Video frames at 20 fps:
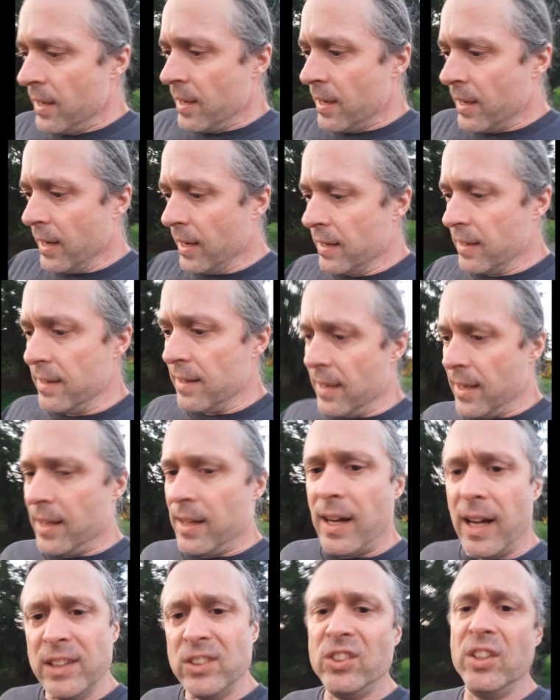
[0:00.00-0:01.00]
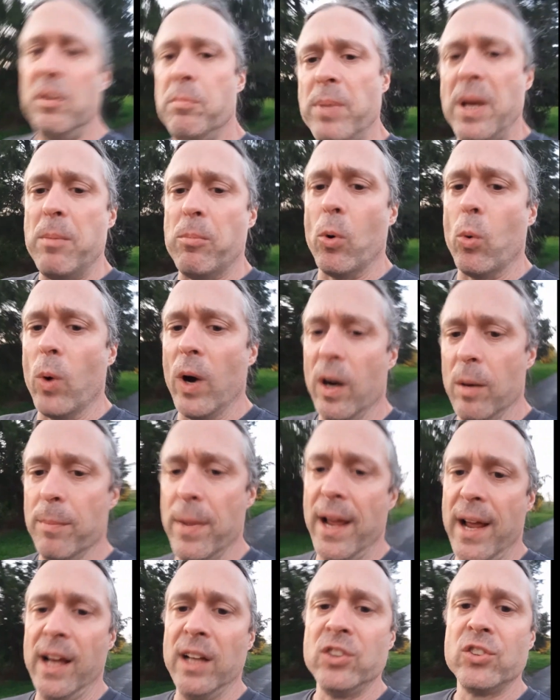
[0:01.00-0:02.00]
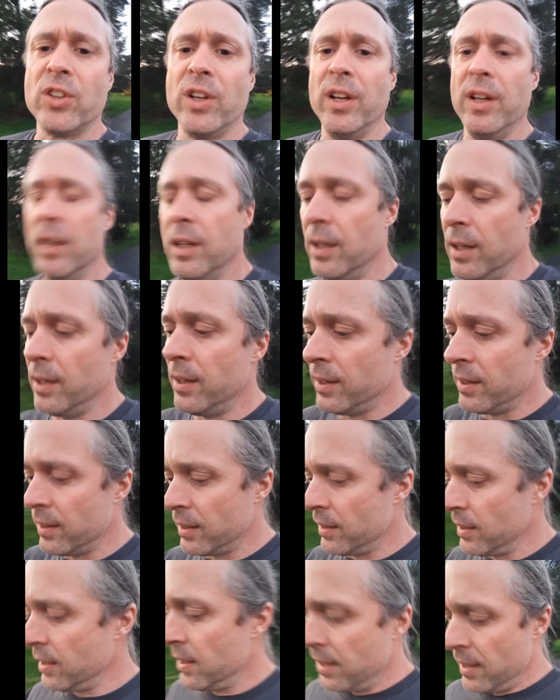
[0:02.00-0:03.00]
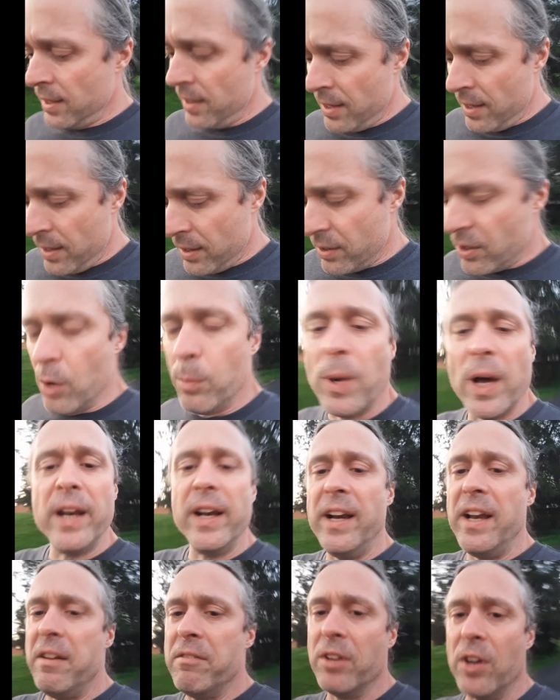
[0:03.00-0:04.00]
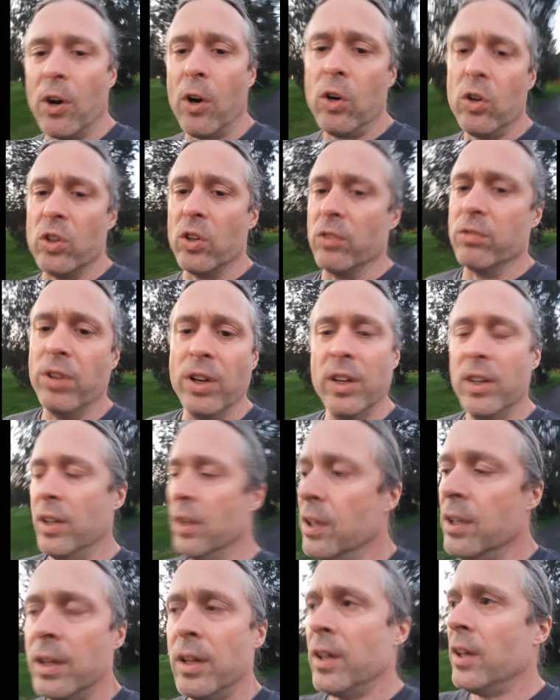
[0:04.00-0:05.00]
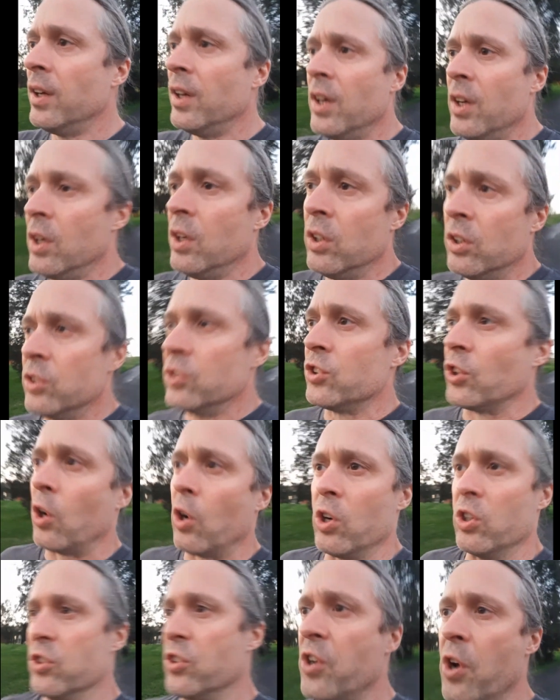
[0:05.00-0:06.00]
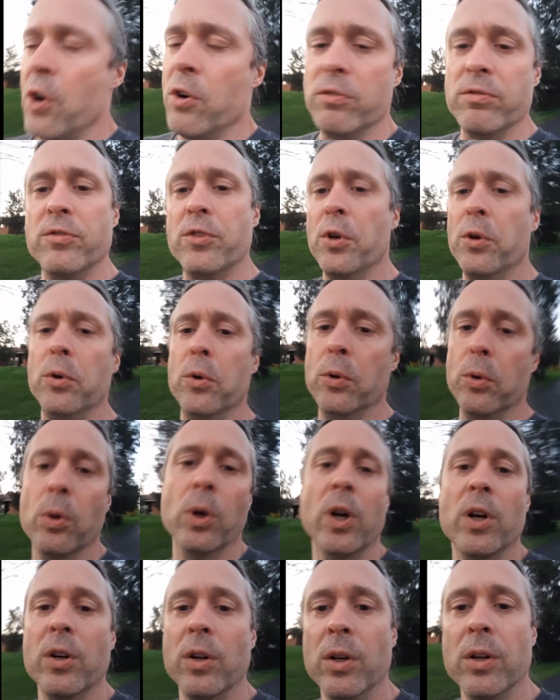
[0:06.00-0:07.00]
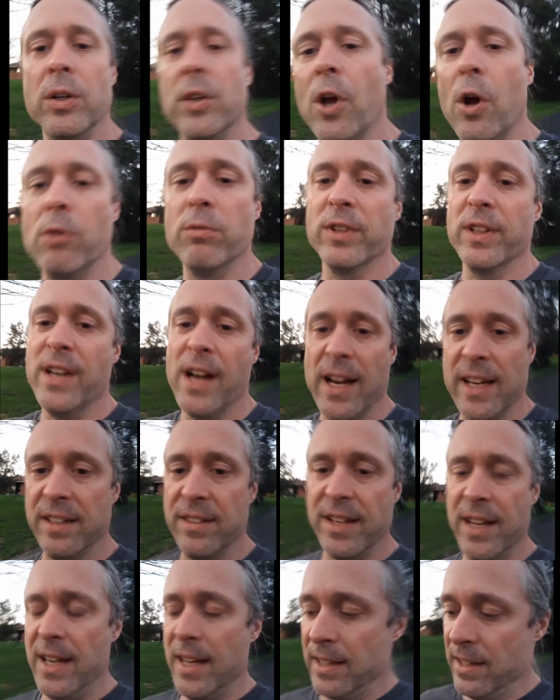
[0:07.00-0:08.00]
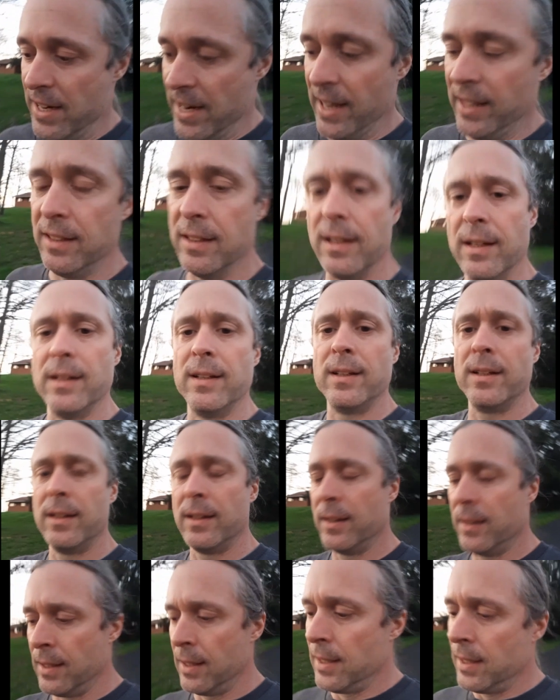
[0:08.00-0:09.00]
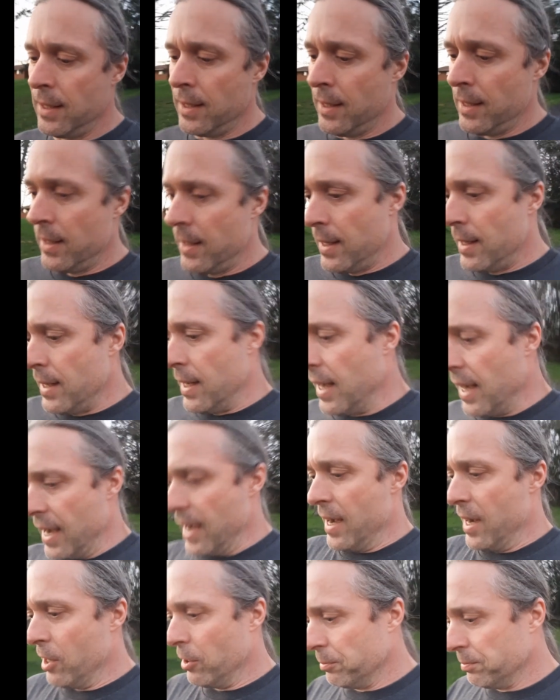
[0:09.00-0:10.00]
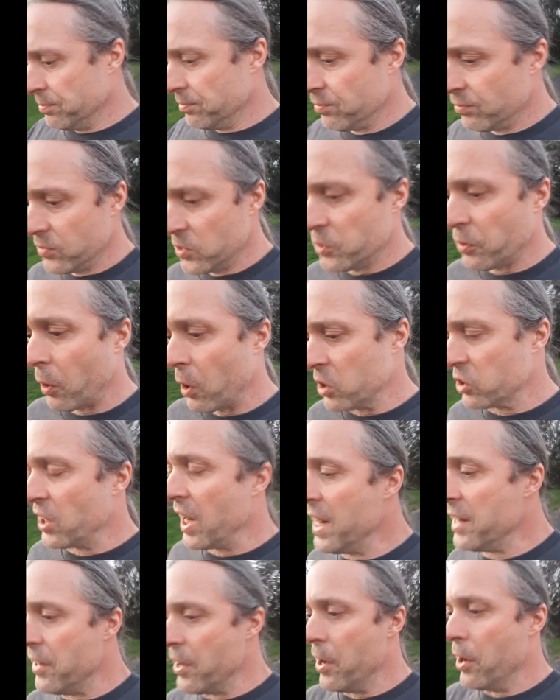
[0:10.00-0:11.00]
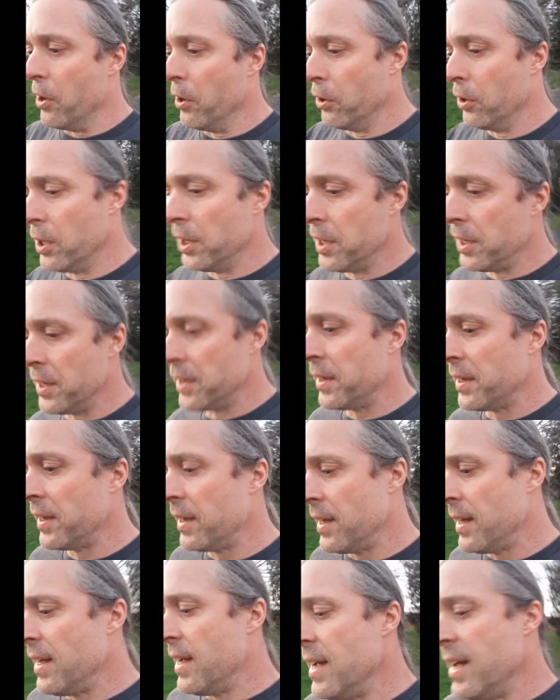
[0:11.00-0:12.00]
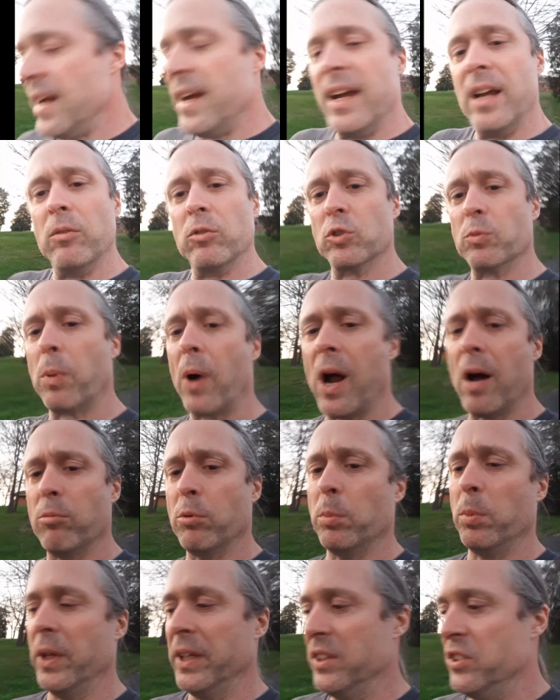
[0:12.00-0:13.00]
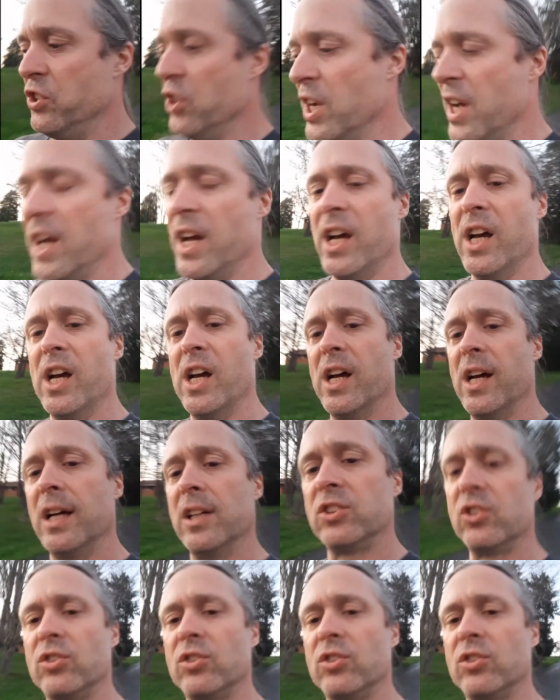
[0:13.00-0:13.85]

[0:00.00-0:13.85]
And I've seen people wearing masks. Nobody had even heard of SARS-CoV-2, COVID-19 yet. As far as I know, it was probably just